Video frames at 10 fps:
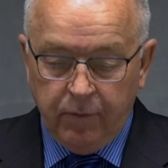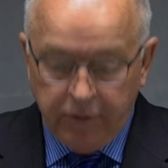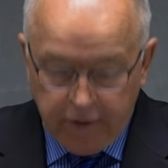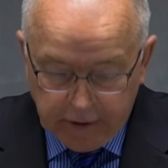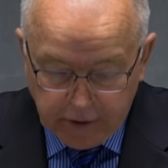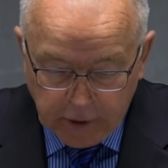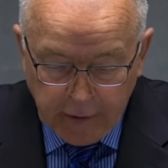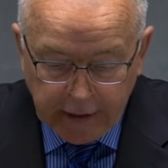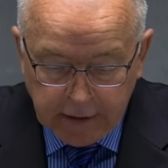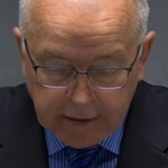Then
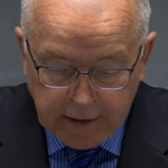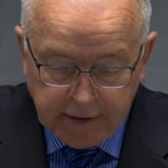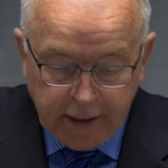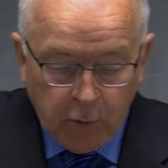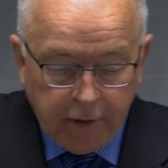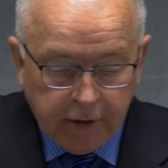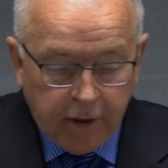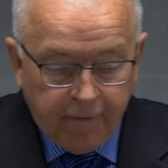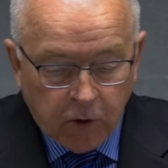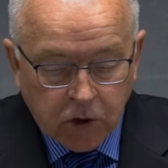continuing then
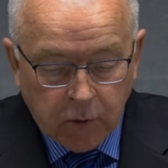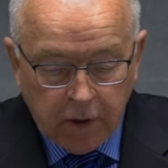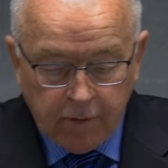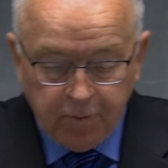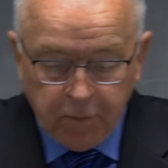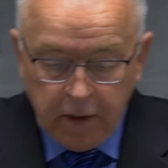in verse 12.